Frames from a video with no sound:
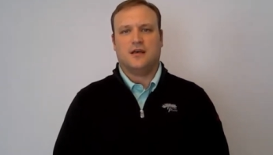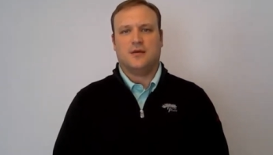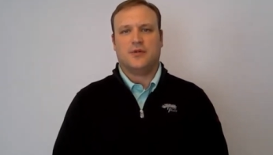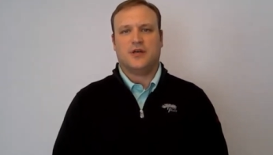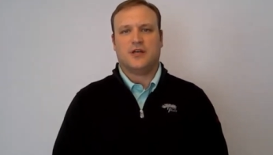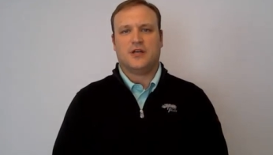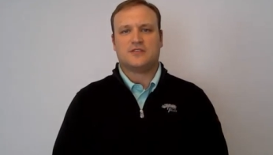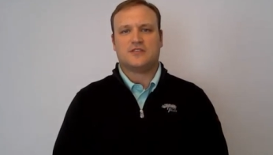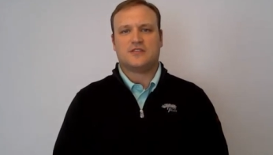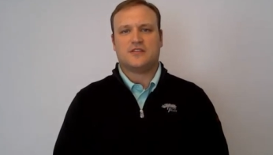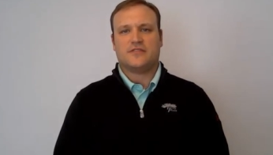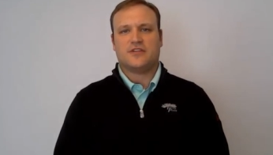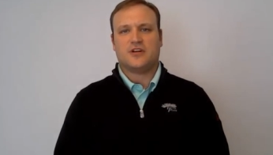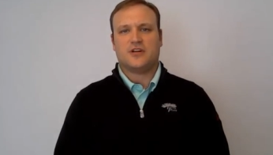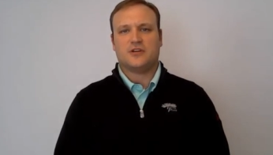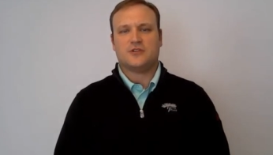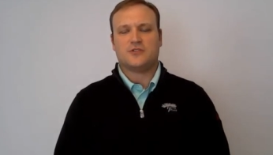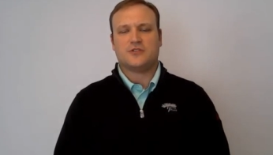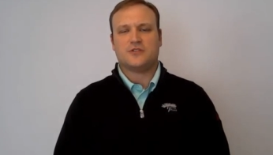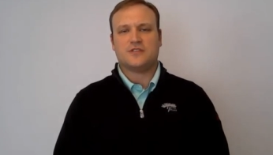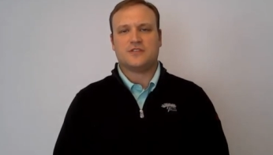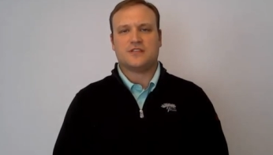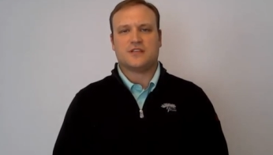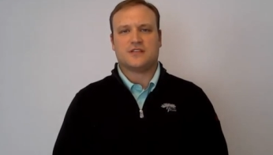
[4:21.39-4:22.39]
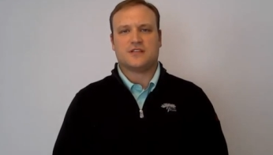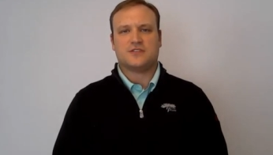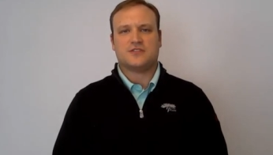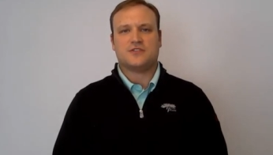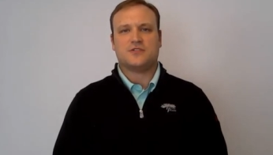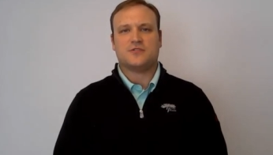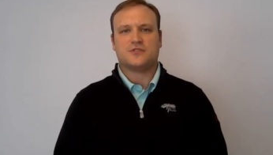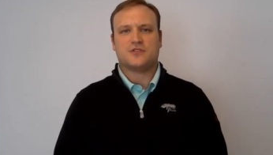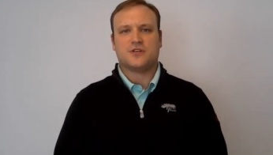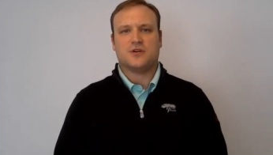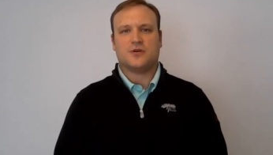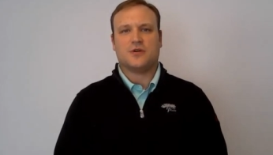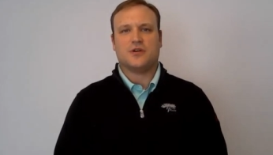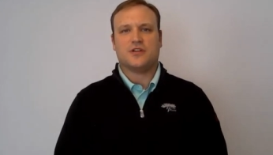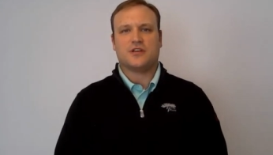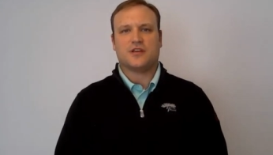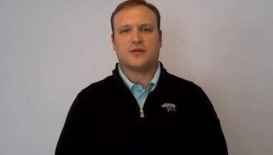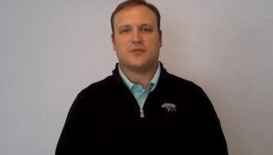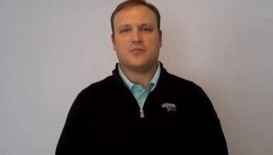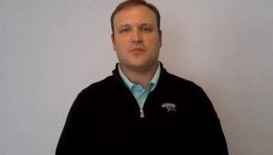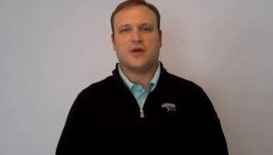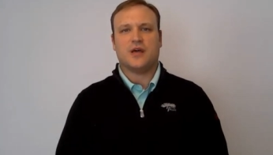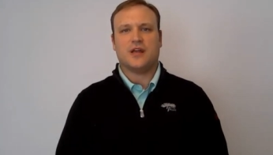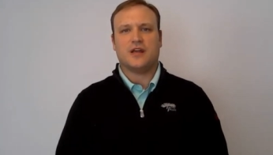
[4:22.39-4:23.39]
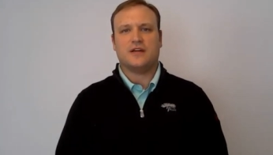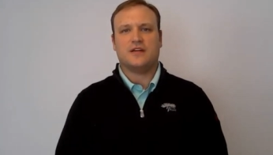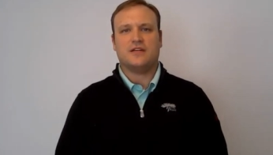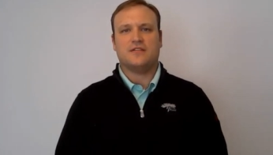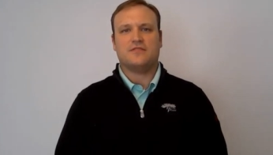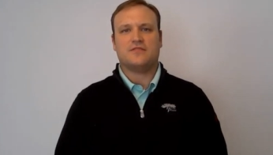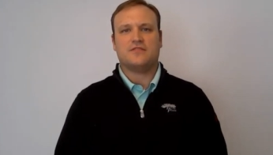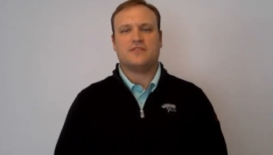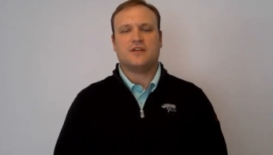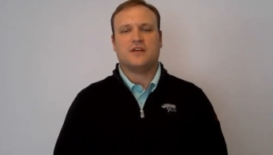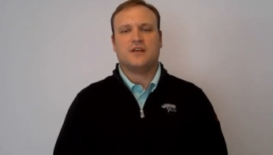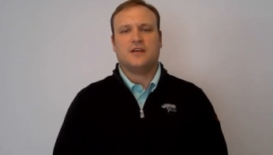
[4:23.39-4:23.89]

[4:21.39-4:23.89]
about seven hundred sixty or so on the competitive.